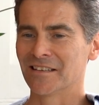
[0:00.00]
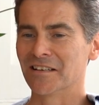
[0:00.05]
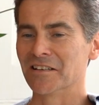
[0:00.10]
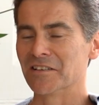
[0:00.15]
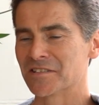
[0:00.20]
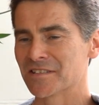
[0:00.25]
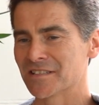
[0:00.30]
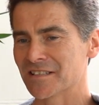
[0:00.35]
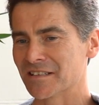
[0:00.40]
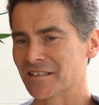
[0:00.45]

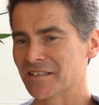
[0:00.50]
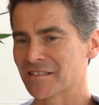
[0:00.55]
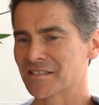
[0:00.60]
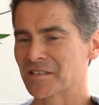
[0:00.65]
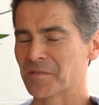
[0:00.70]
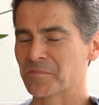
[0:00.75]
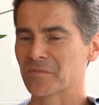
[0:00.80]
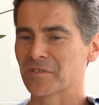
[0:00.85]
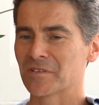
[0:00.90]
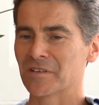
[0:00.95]
assert
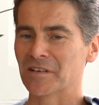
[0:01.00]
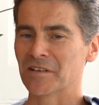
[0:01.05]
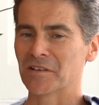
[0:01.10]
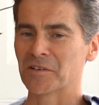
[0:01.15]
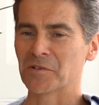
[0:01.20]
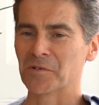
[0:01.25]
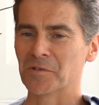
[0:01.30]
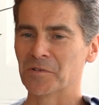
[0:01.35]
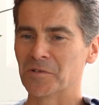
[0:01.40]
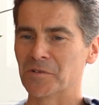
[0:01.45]

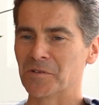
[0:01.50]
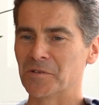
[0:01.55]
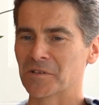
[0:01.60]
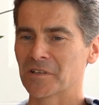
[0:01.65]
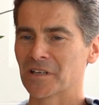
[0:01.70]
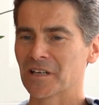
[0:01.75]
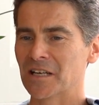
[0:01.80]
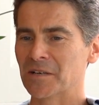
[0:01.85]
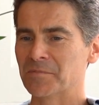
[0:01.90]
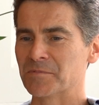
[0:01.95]
something or
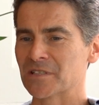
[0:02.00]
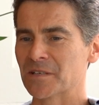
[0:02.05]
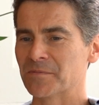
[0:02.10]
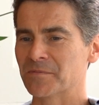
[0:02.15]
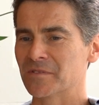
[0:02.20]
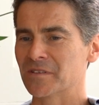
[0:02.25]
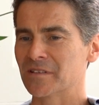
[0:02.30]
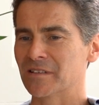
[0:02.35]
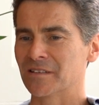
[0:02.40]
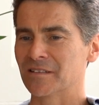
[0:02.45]
claim
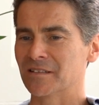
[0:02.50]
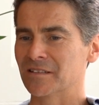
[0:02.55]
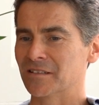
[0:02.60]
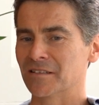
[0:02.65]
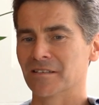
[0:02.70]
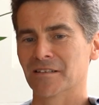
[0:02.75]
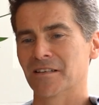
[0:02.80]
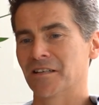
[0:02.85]
something that